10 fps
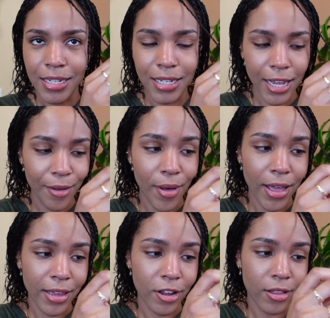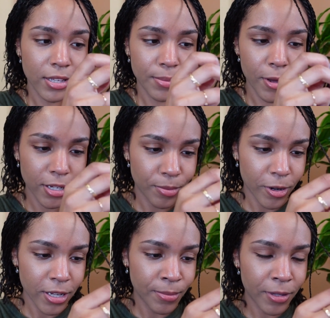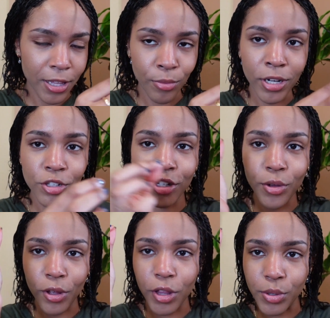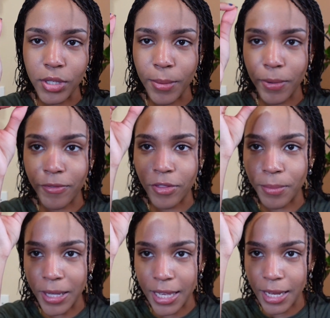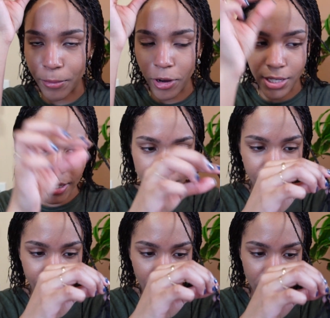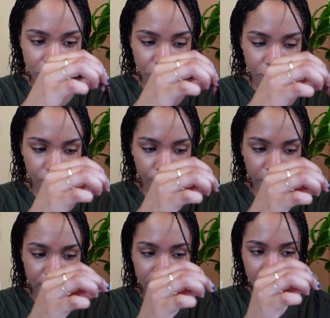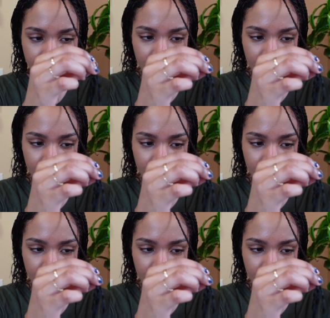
DIY knotless box braids, but they wouldn't show a close-up of the beginning process of how they started the braids.